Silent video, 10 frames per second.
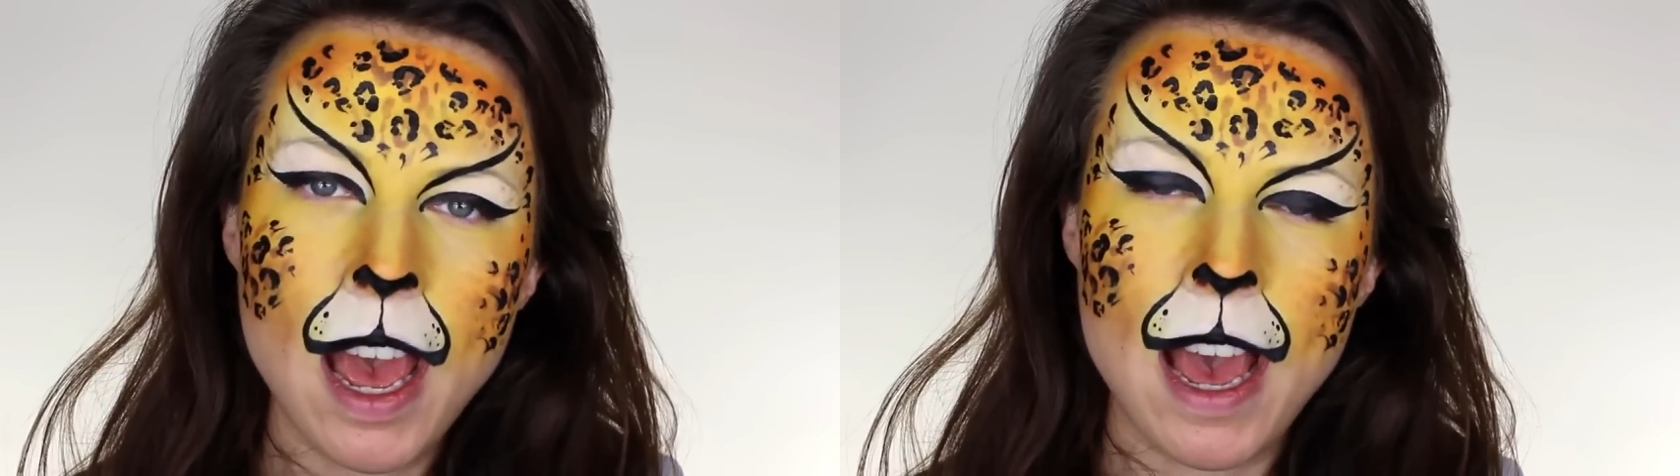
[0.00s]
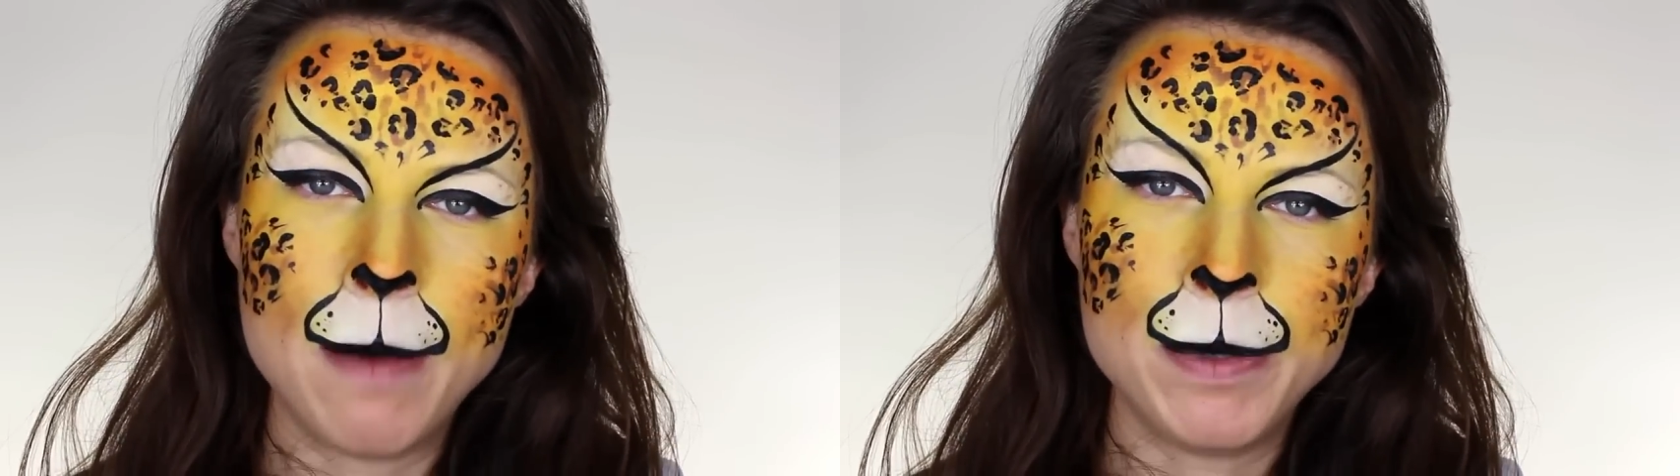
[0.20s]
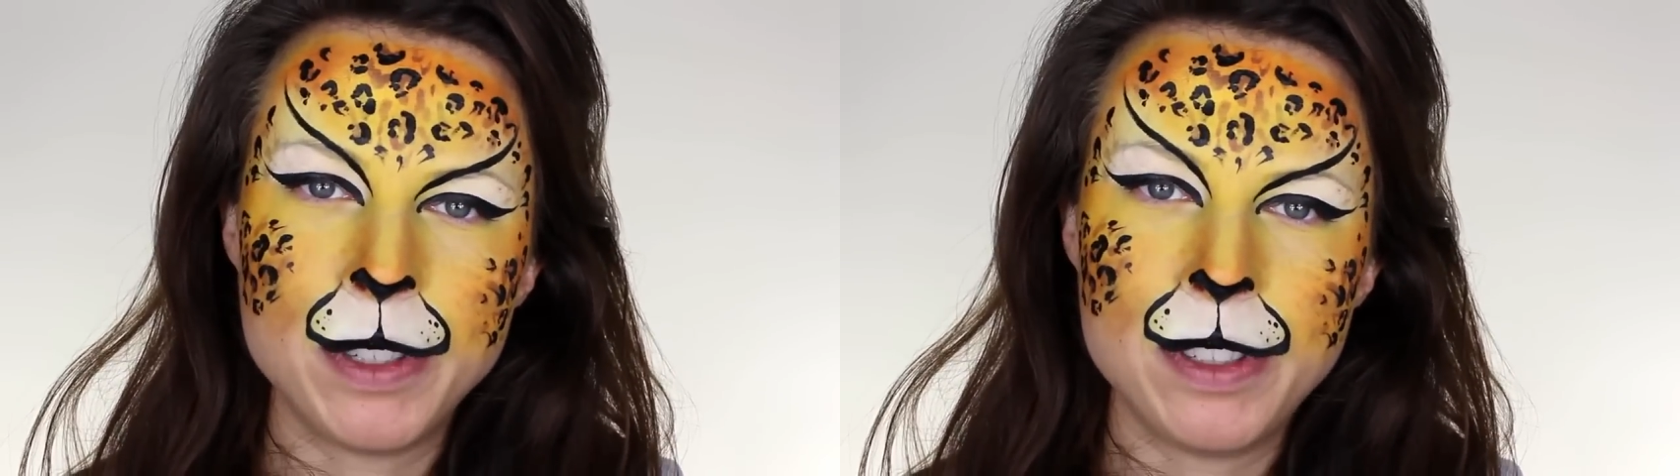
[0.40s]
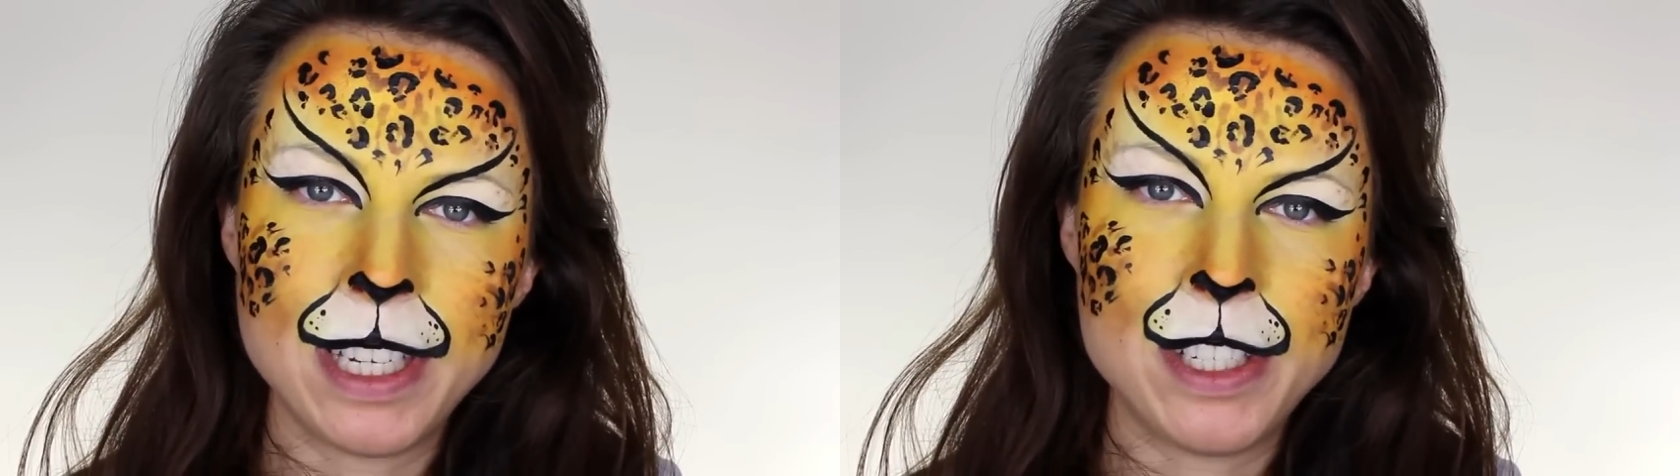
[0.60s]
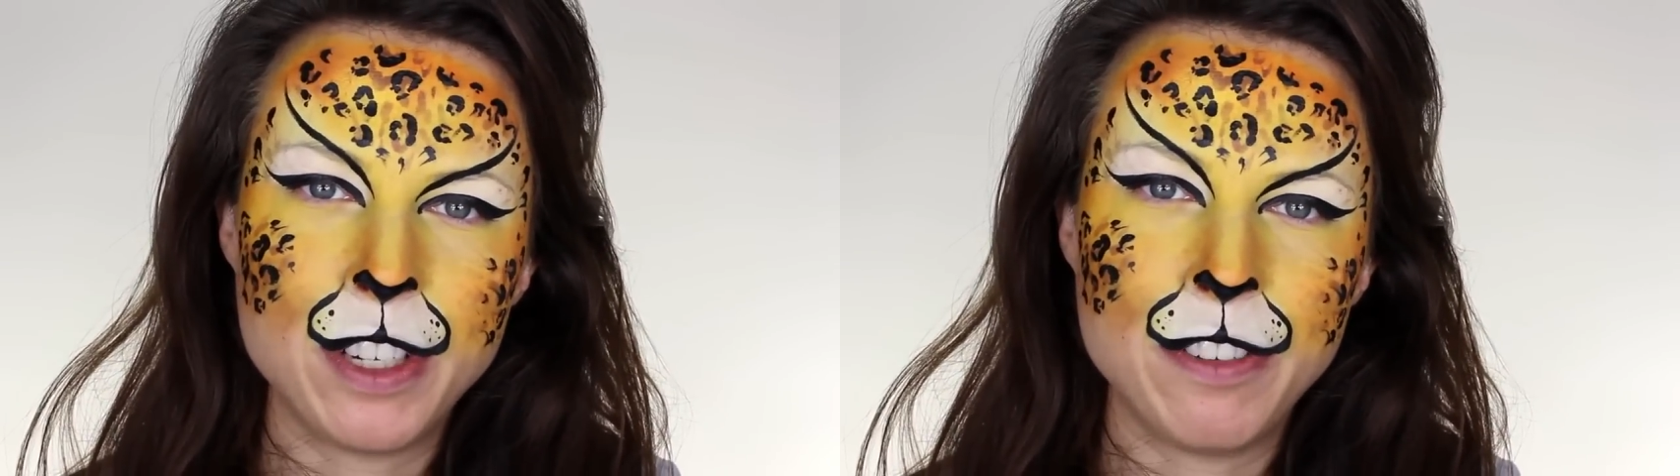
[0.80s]
so
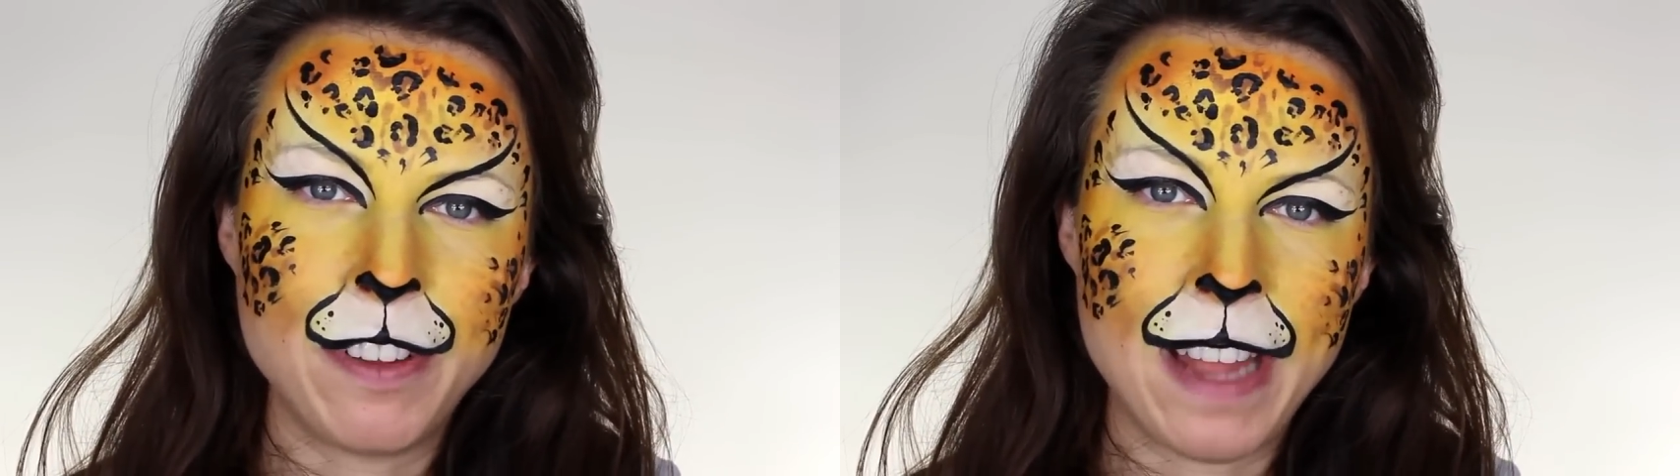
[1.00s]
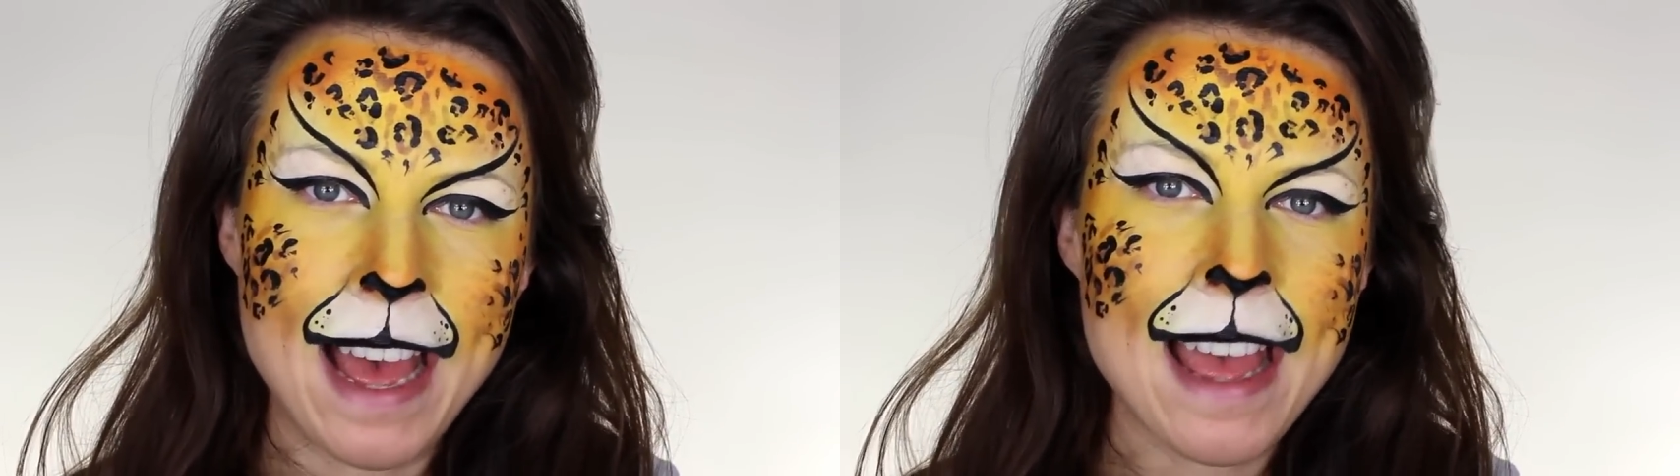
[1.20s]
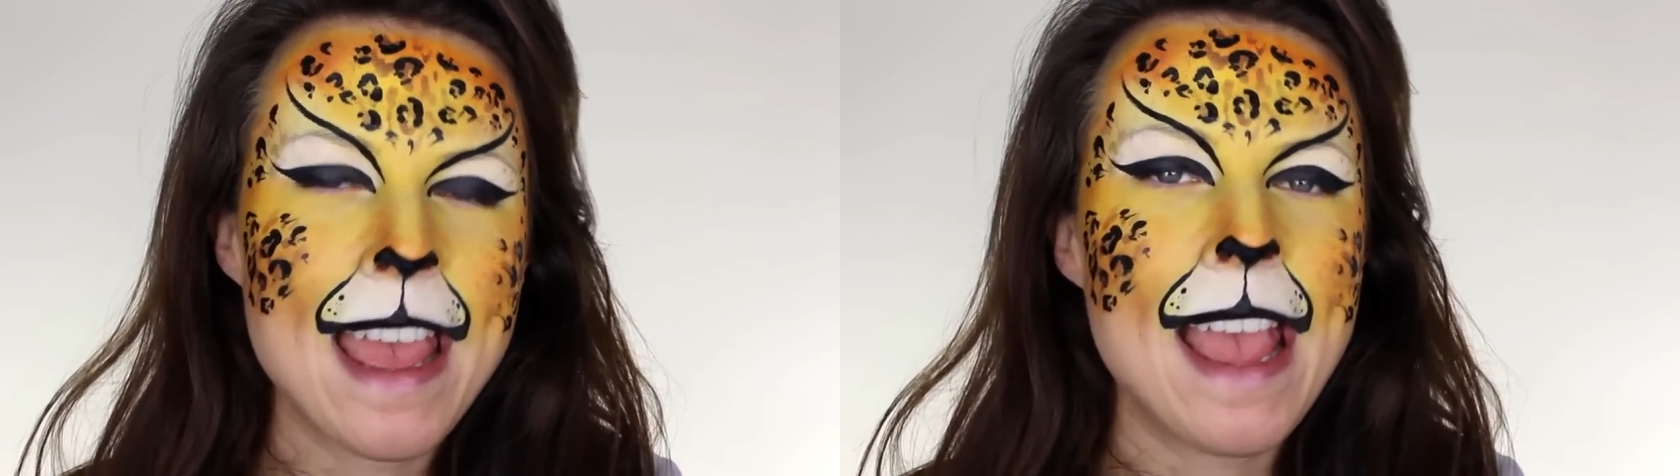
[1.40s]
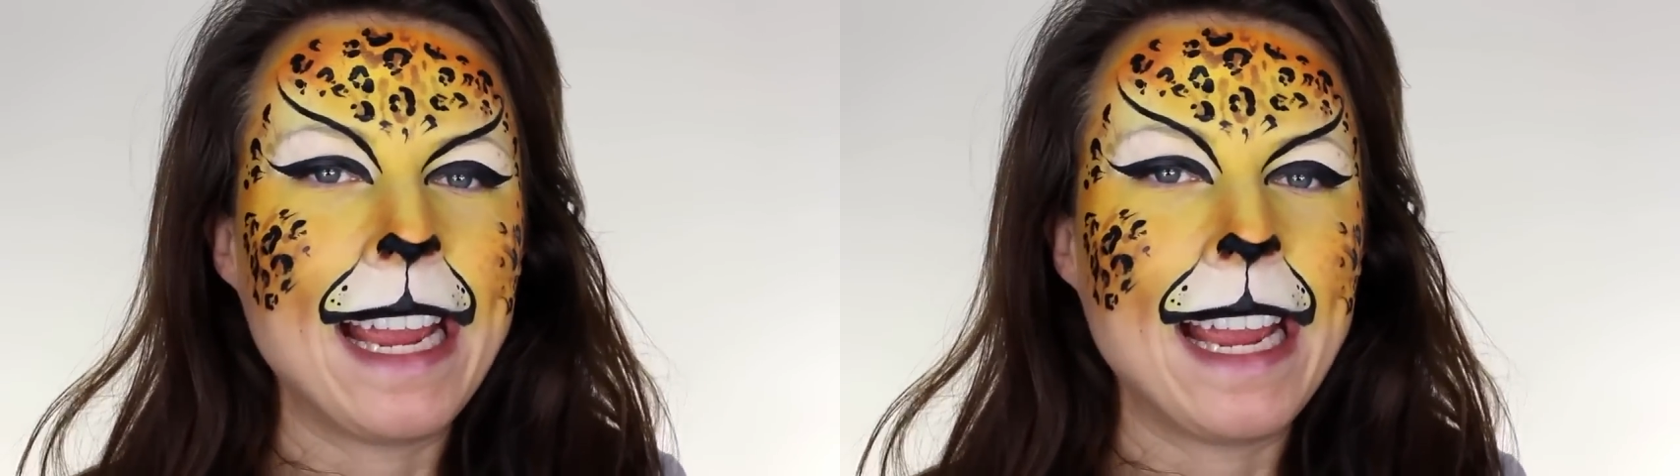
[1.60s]
stay tuned for that.